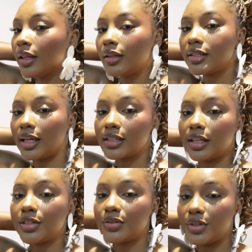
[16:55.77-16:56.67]
These
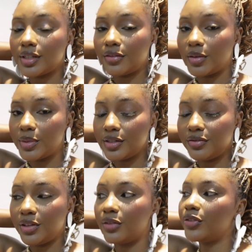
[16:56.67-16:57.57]
accessories are from
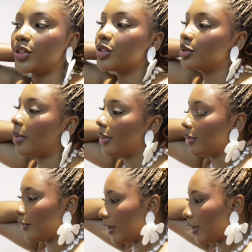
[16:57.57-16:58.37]
Tiffany Official, by the